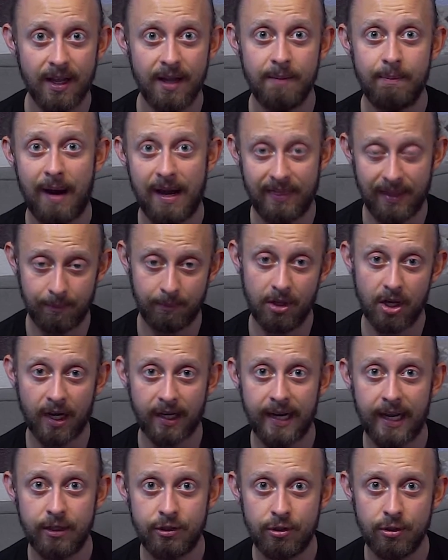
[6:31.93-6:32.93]
by them looking
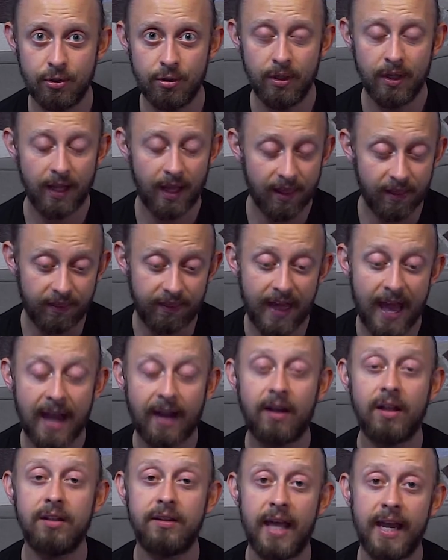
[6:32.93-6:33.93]
at you, that
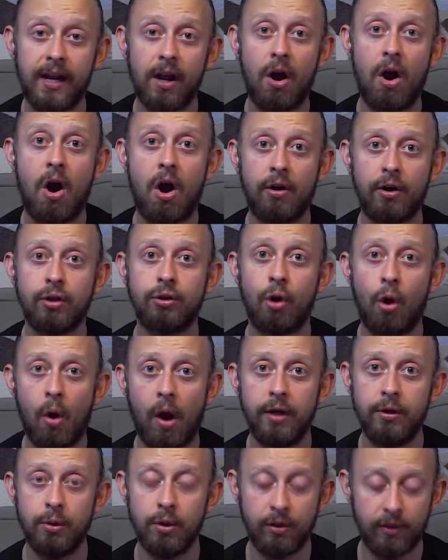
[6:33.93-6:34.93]
could take a harder toll
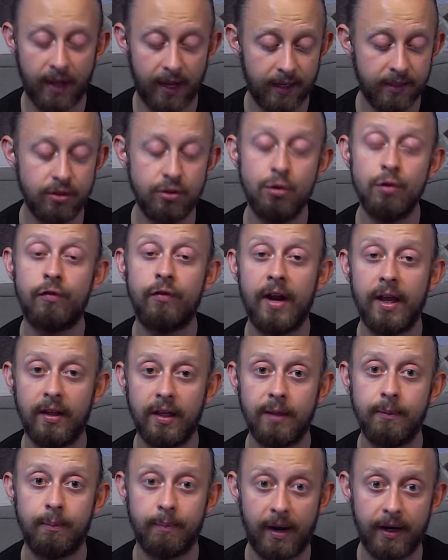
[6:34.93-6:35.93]
on you than you
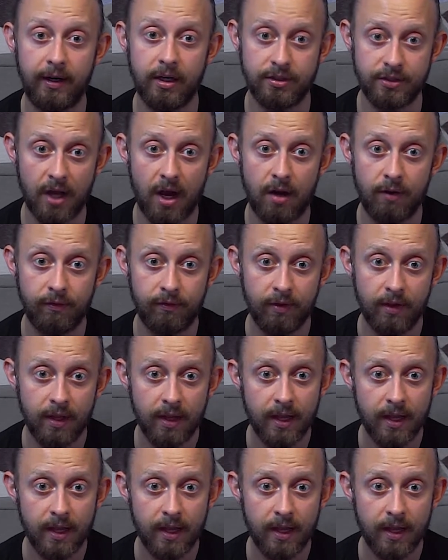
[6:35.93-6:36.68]
failing by yourself.